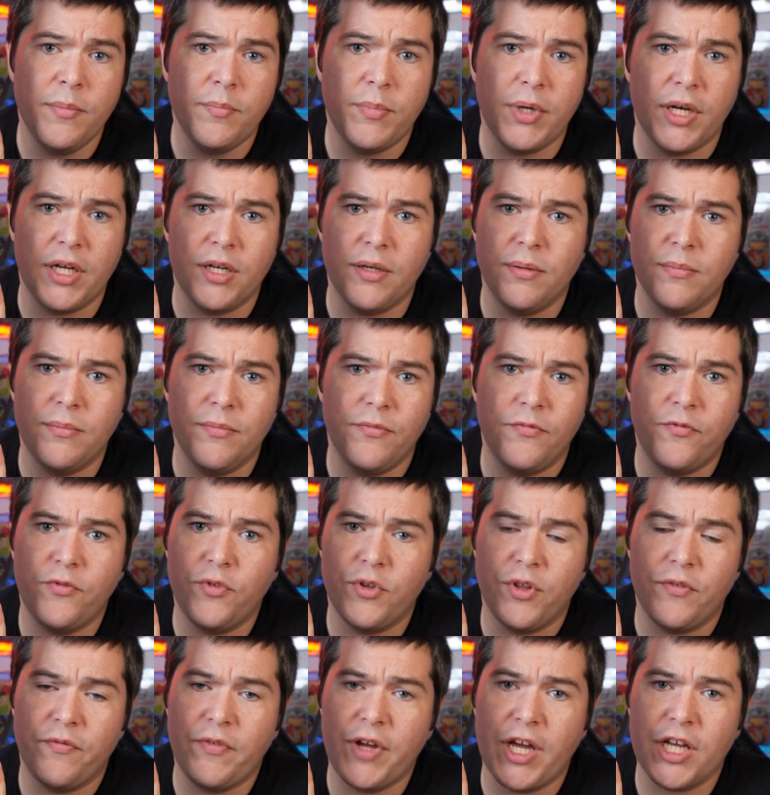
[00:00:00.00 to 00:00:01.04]
But for
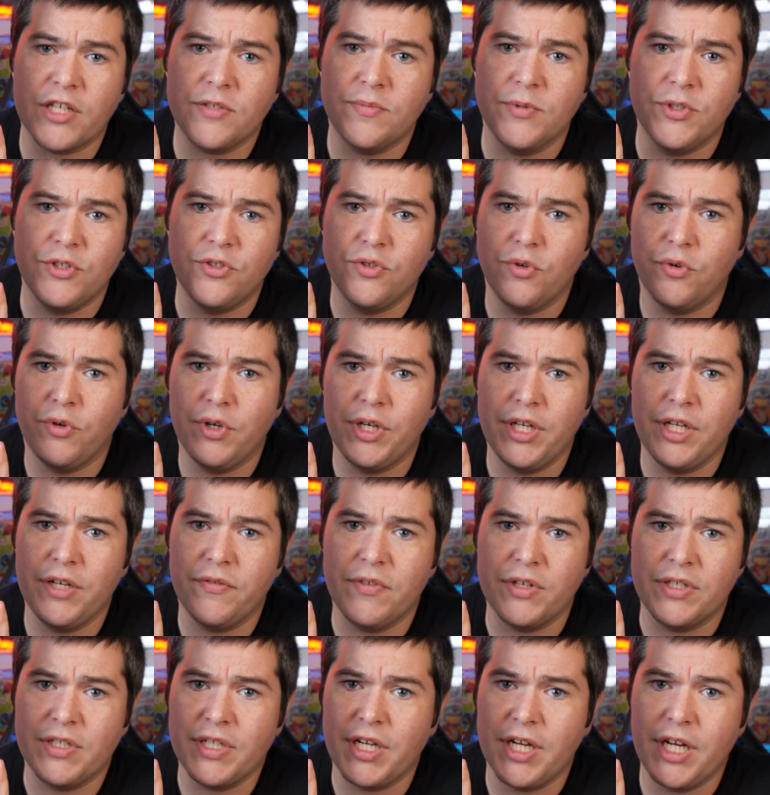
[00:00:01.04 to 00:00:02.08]
the vast majority of
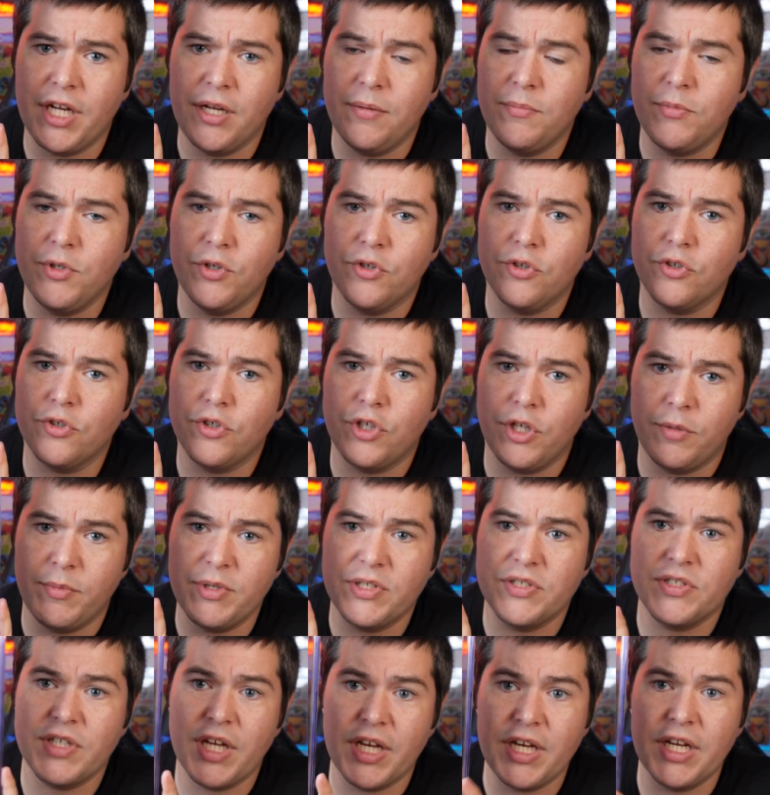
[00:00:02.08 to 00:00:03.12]
the time, you're going to be
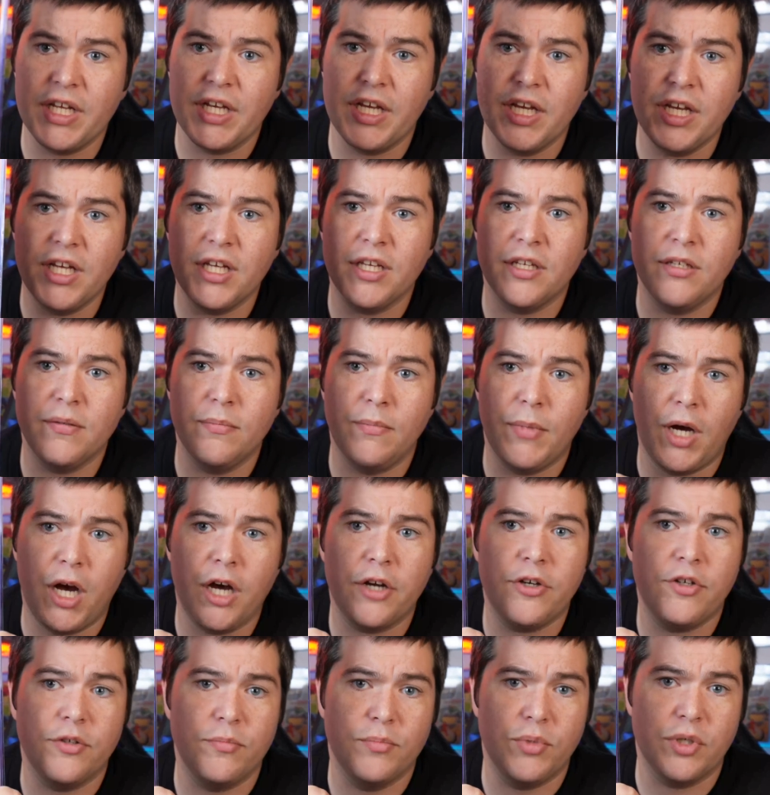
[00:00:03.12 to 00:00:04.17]
sending in
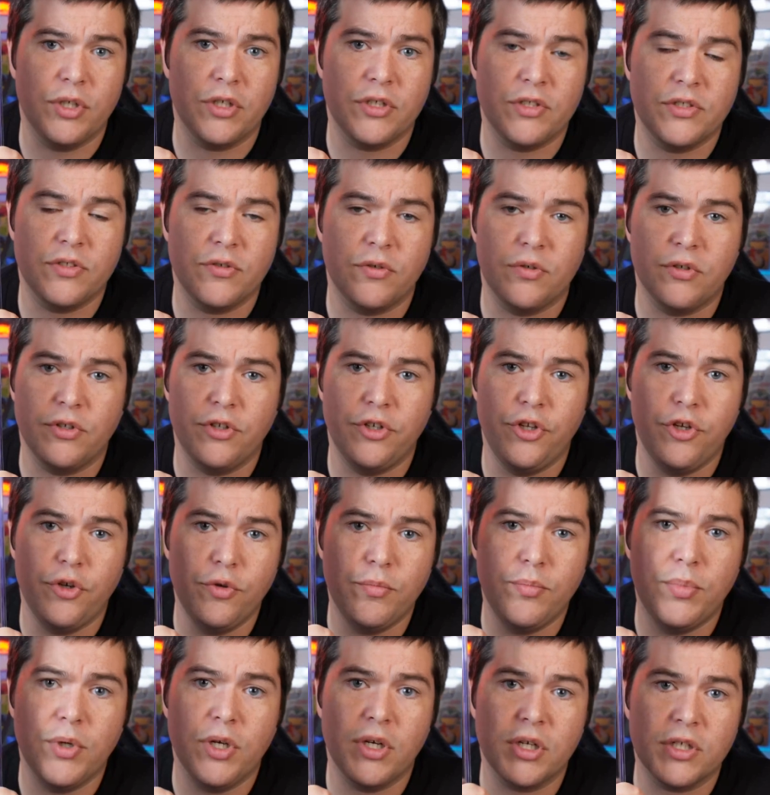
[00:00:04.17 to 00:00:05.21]
modern books or new
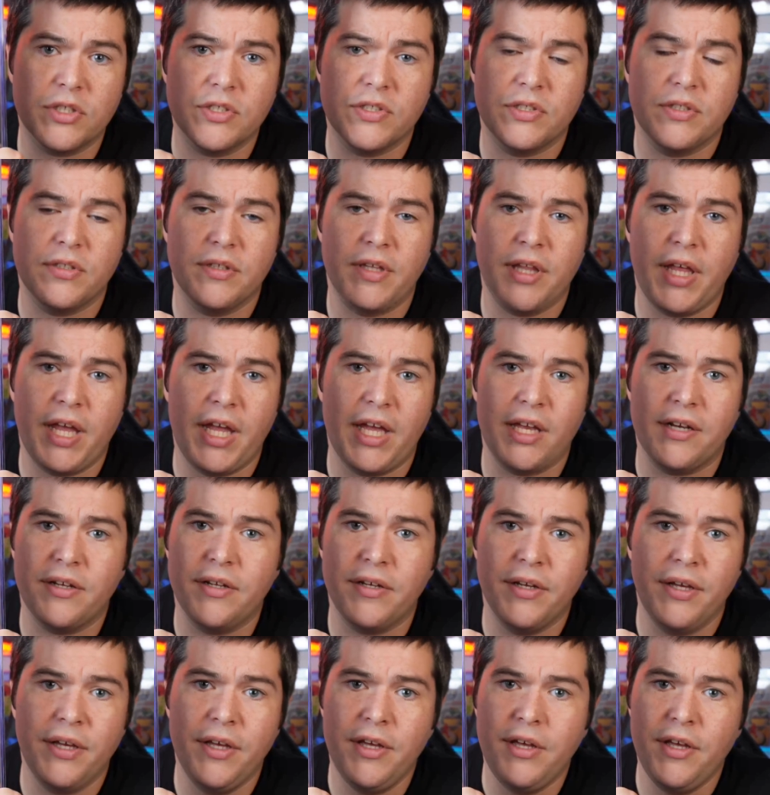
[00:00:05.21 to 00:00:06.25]
books, and
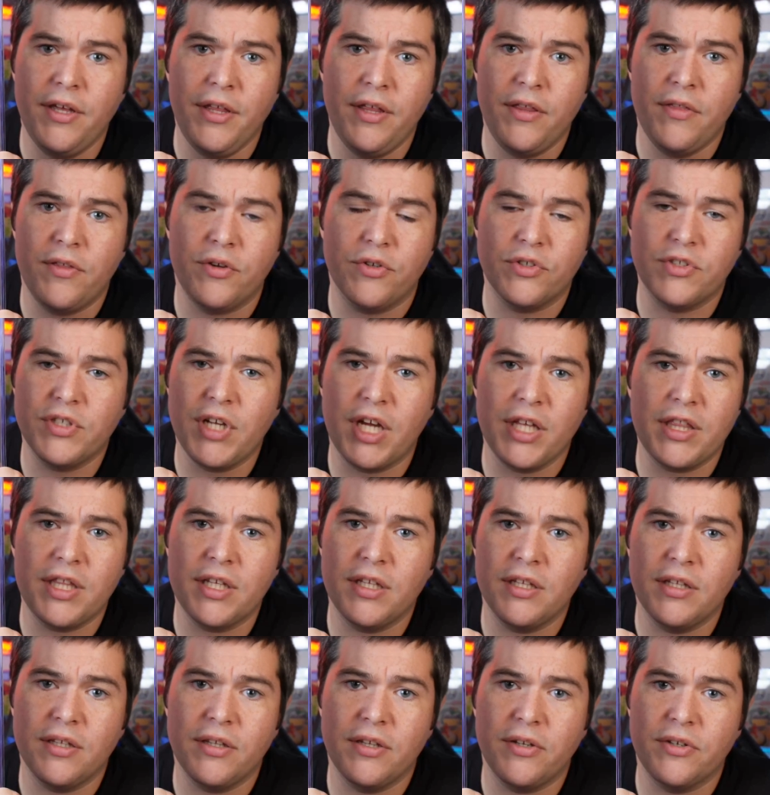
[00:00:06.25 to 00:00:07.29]
there's not
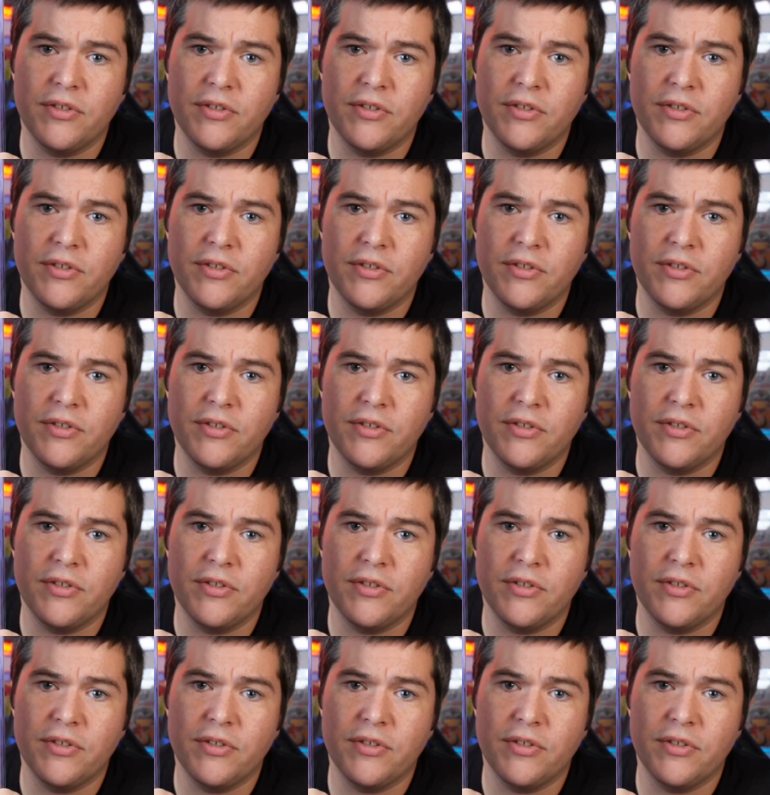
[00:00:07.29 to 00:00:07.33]
going